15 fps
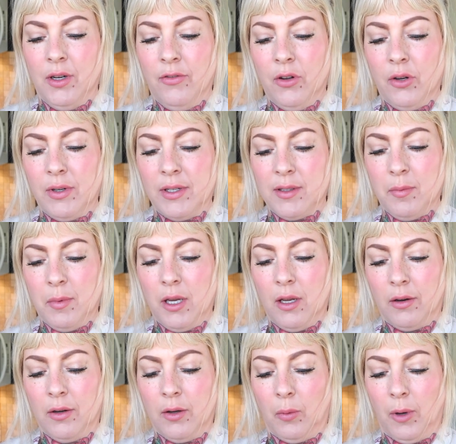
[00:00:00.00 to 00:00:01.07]
Full recipe
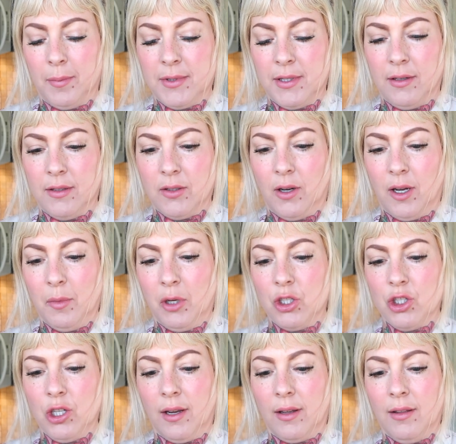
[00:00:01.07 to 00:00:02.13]
on her website, so I'm gonna
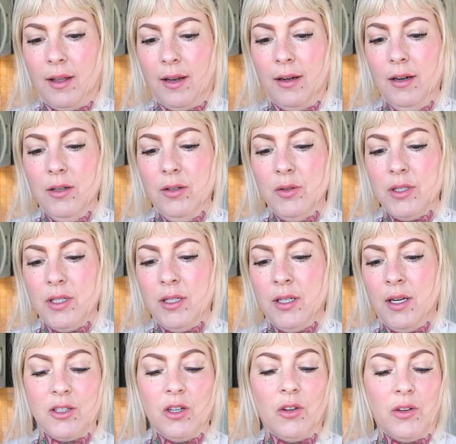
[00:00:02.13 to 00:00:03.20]
check that out.
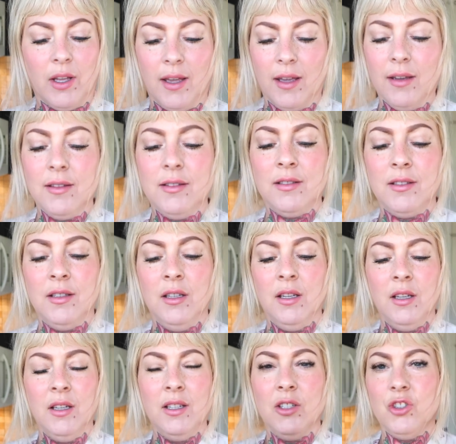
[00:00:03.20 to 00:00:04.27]
It's called Eggs
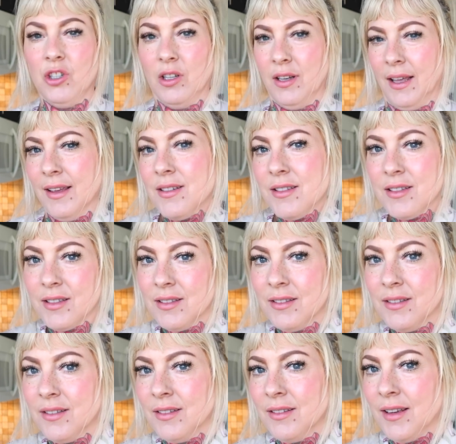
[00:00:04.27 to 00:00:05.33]
Jeanette.
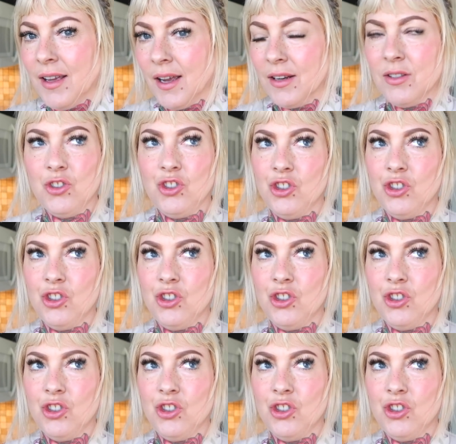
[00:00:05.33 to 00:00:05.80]
I